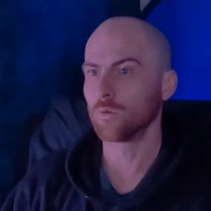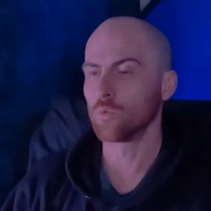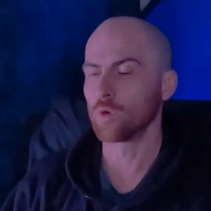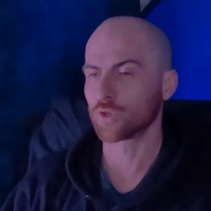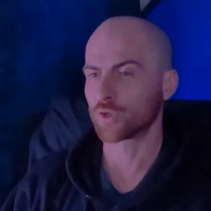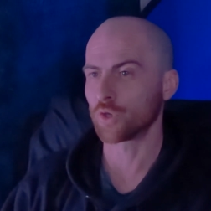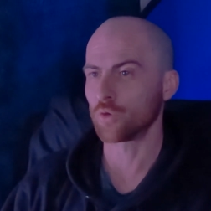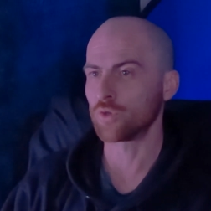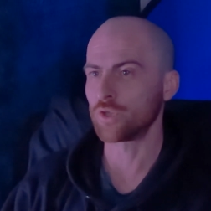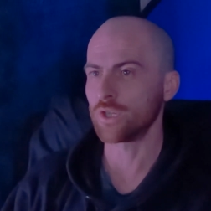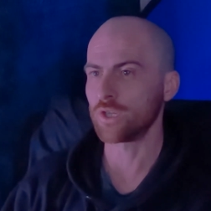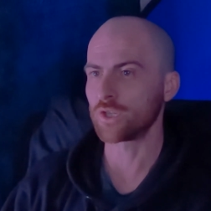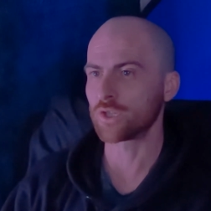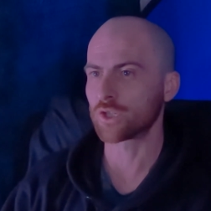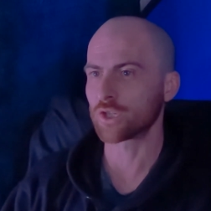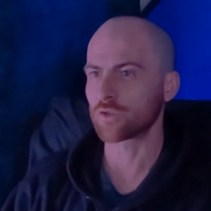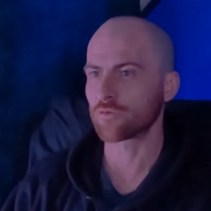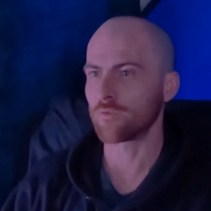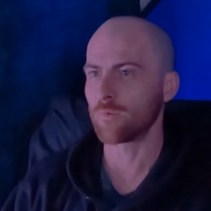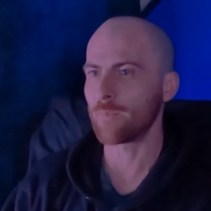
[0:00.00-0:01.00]
Well, so she's
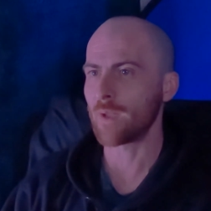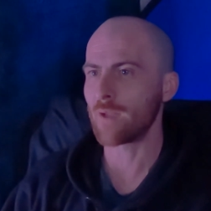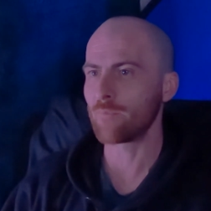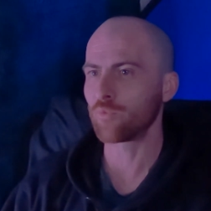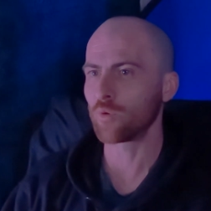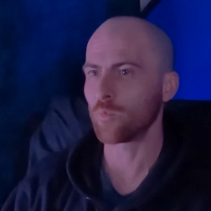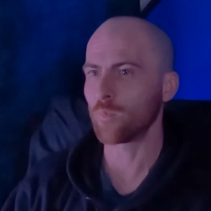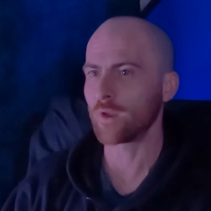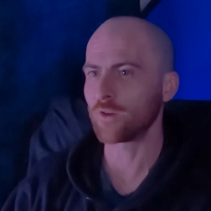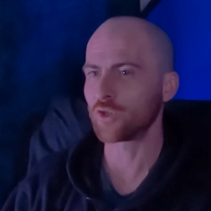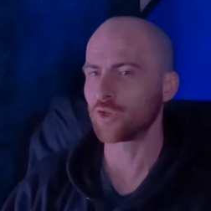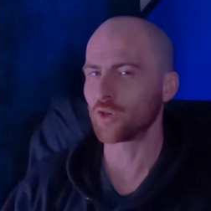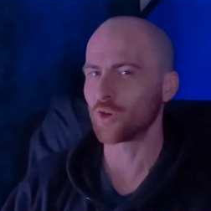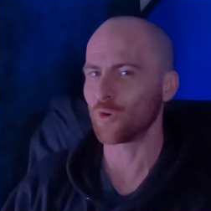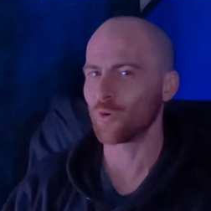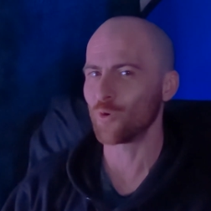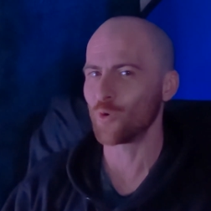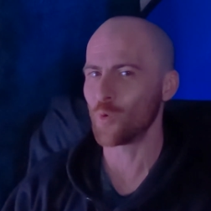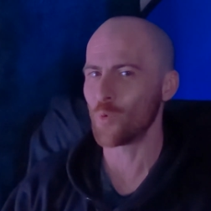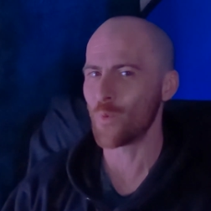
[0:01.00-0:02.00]
just remembering when she
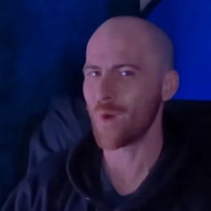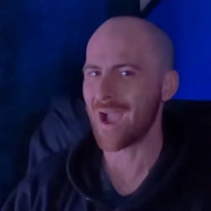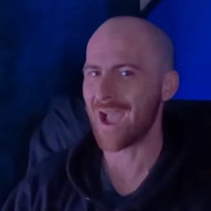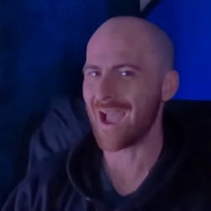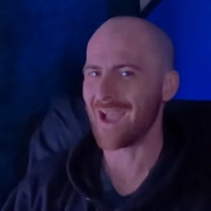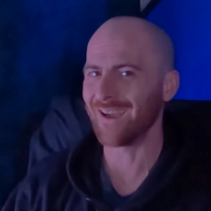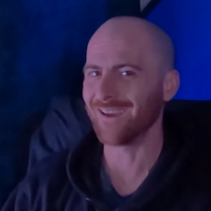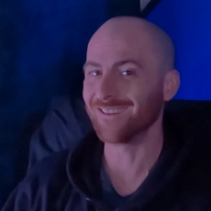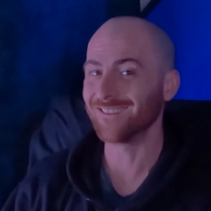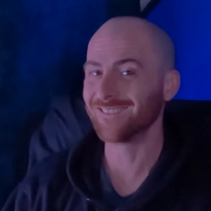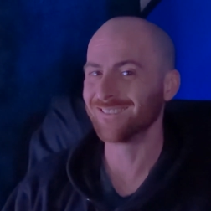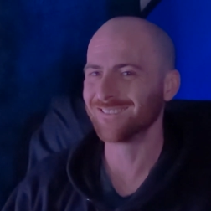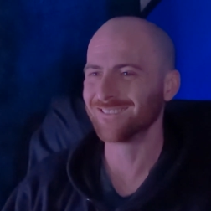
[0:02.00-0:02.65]
got all wet.